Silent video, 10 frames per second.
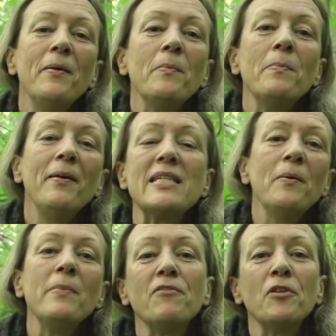Miss
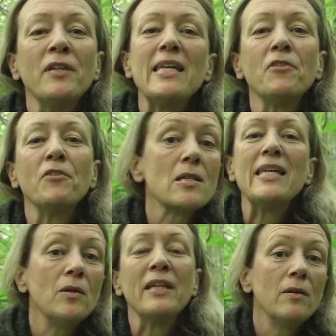Evil Knits
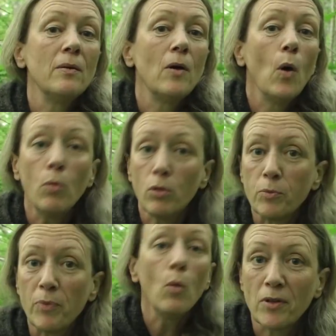old
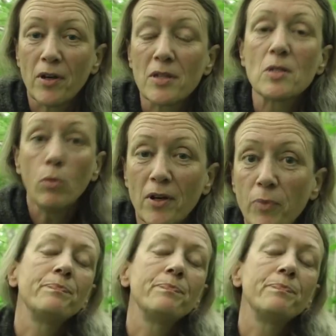podcast.